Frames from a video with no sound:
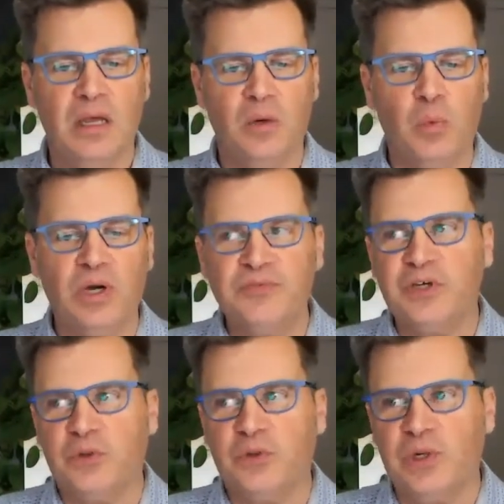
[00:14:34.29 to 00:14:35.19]
One of
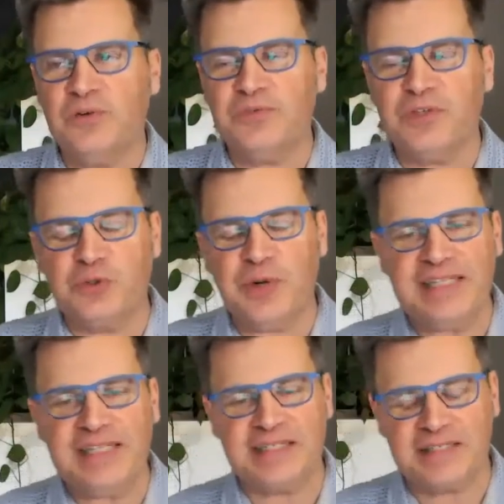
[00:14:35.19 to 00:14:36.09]
the
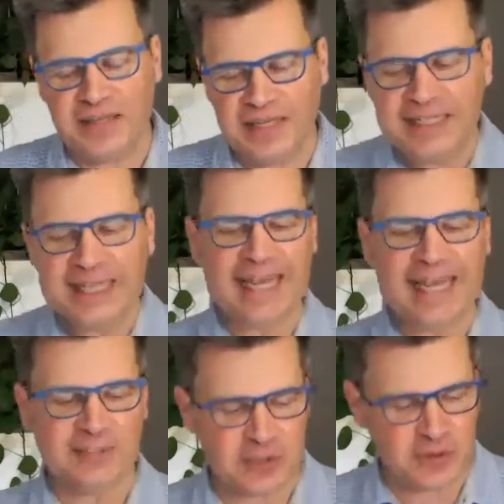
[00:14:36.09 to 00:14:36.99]
great
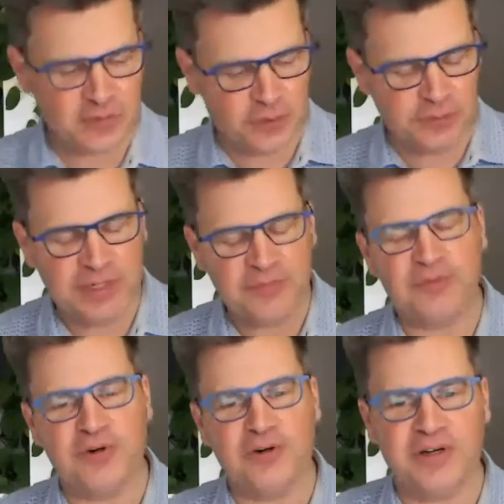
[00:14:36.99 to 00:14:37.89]
indicators for me
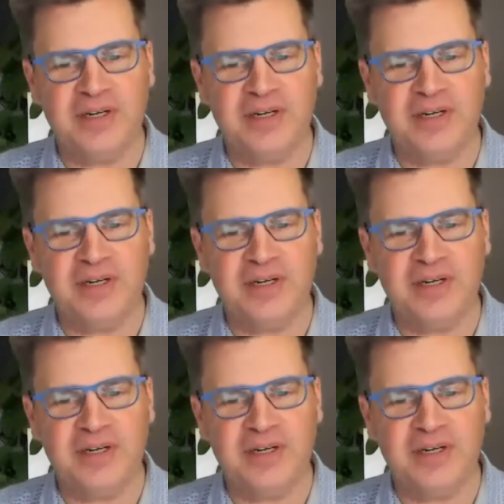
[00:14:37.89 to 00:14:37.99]
for